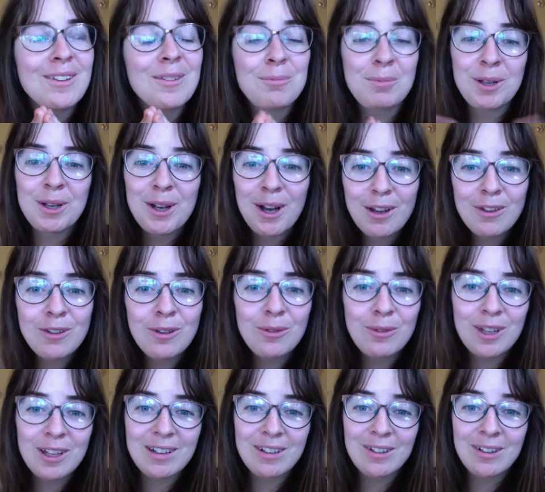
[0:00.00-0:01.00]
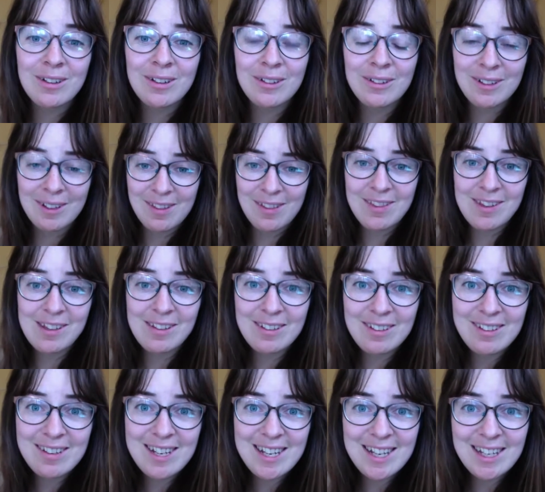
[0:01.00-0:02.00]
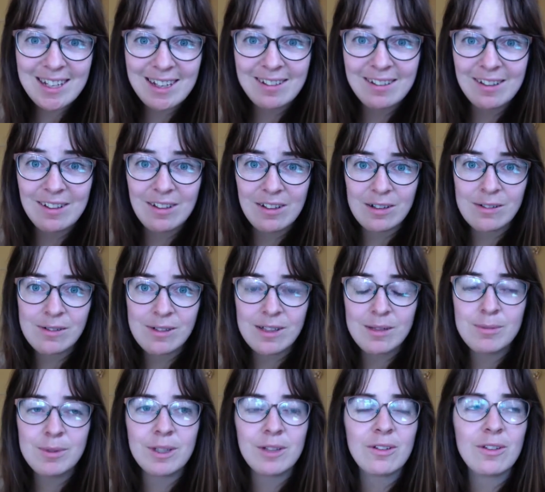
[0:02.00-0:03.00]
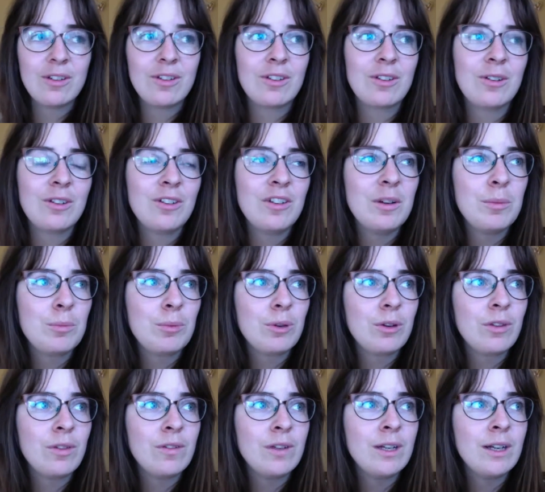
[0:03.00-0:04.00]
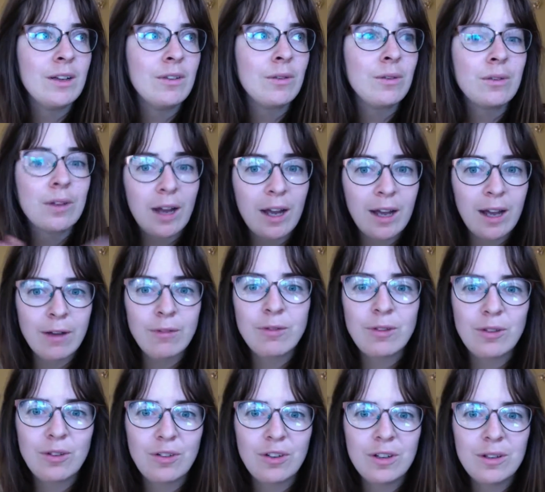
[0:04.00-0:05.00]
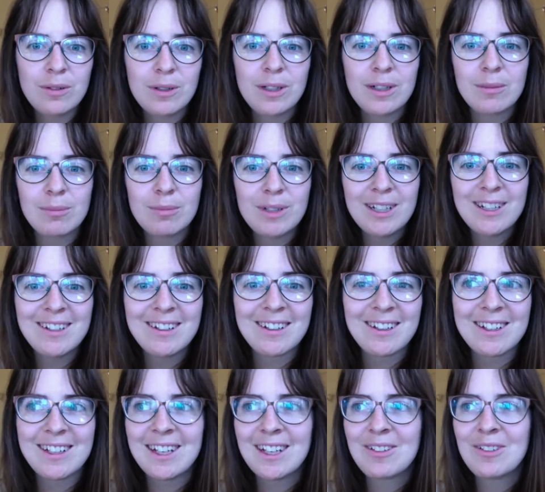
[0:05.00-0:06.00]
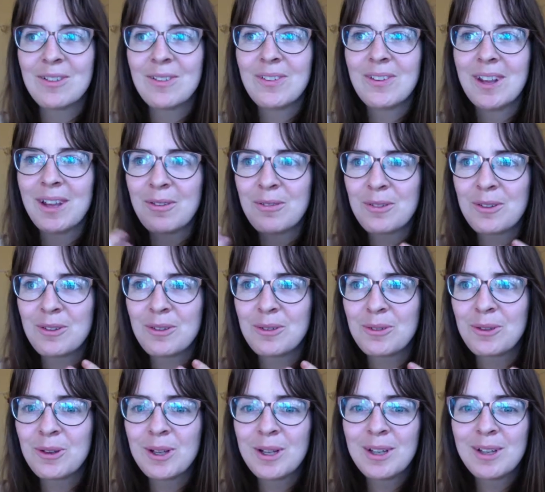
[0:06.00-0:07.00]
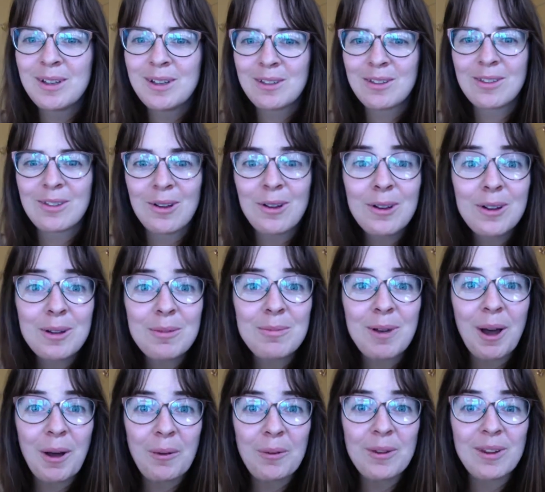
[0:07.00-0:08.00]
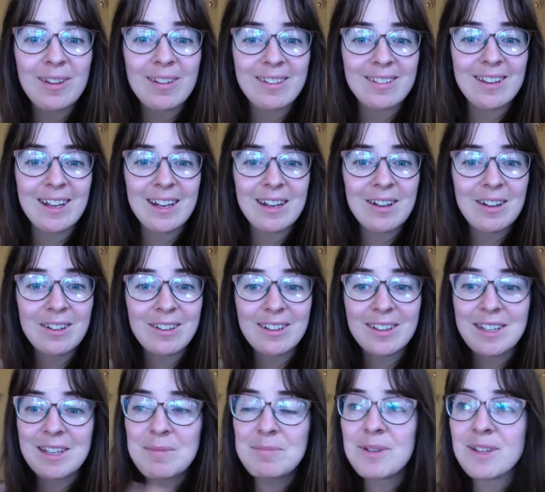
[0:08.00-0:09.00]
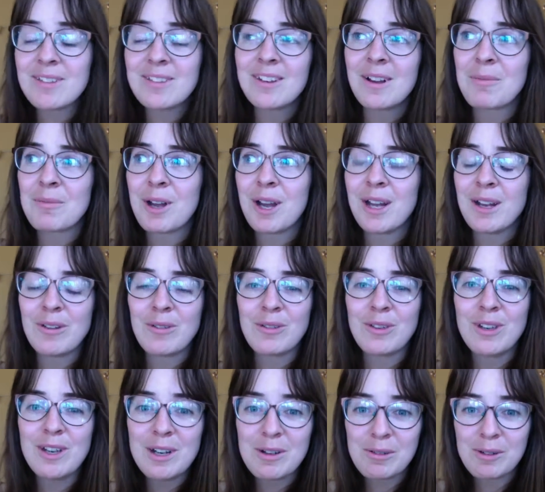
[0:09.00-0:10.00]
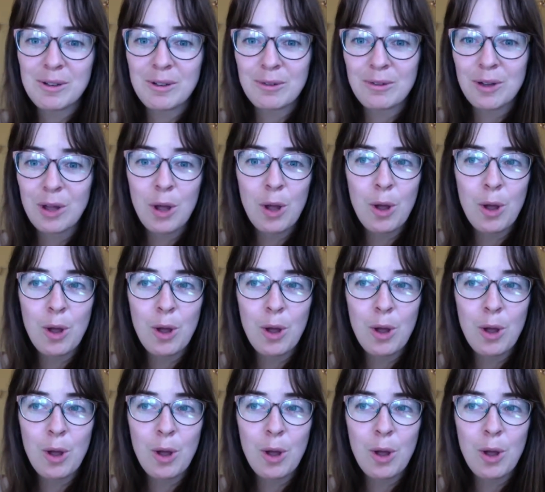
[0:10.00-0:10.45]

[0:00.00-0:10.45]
because of that authenticity and that integrity, because it's such an important thing, I thought I have to share it immediately. I just have to talk about this and not keep this some kind of secret of,